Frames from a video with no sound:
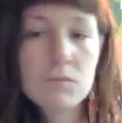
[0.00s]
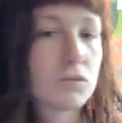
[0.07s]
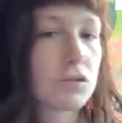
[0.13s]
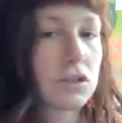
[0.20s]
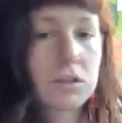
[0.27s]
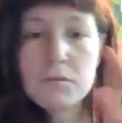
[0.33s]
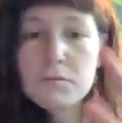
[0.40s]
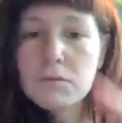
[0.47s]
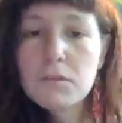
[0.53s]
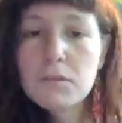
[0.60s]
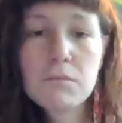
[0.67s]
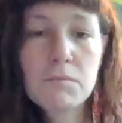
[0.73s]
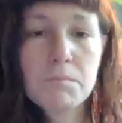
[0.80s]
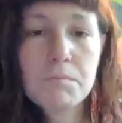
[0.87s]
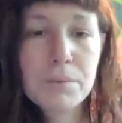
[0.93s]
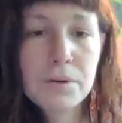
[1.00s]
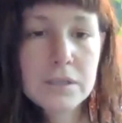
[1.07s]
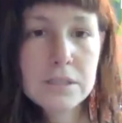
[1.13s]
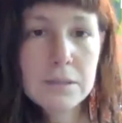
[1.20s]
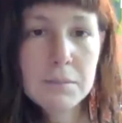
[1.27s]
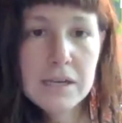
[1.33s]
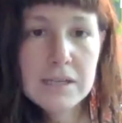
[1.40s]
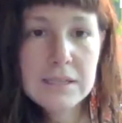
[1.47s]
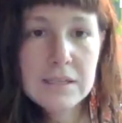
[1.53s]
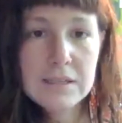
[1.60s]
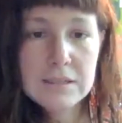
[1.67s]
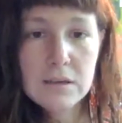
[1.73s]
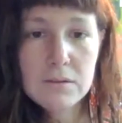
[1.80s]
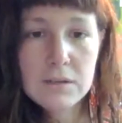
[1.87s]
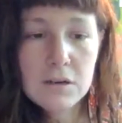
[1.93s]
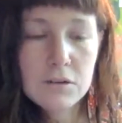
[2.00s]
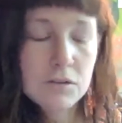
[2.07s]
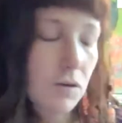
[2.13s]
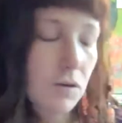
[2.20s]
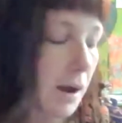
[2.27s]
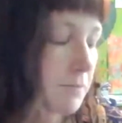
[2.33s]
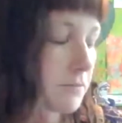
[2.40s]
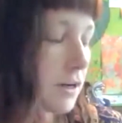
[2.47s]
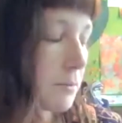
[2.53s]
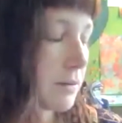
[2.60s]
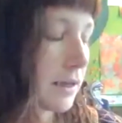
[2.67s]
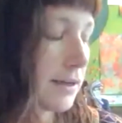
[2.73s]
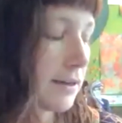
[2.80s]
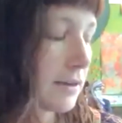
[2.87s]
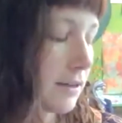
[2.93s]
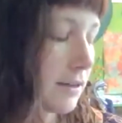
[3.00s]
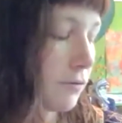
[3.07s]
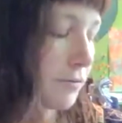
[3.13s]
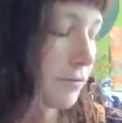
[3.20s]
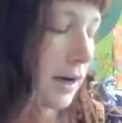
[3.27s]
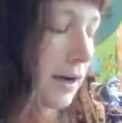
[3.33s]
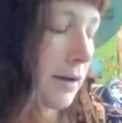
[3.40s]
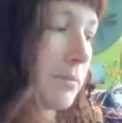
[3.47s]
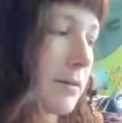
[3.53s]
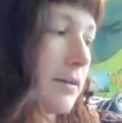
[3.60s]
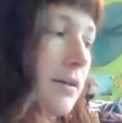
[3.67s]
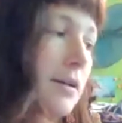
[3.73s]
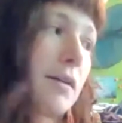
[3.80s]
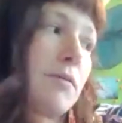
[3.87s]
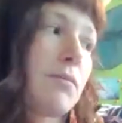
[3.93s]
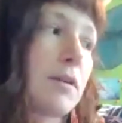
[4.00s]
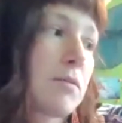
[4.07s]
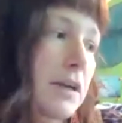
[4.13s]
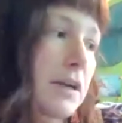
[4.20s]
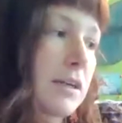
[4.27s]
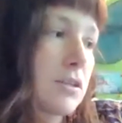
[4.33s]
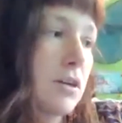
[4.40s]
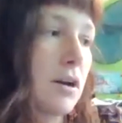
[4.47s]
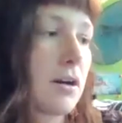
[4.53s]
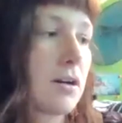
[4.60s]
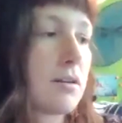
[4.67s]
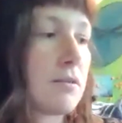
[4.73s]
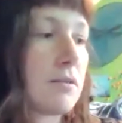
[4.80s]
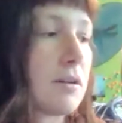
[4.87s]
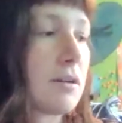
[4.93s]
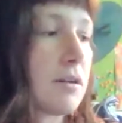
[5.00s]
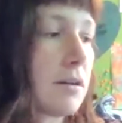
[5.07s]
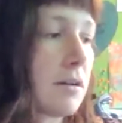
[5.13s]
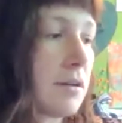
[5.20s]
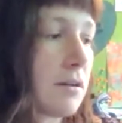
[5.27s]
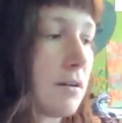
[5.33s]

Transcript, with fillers: just put some ideas out there. So I'm going to play a little vibe with my guitar. And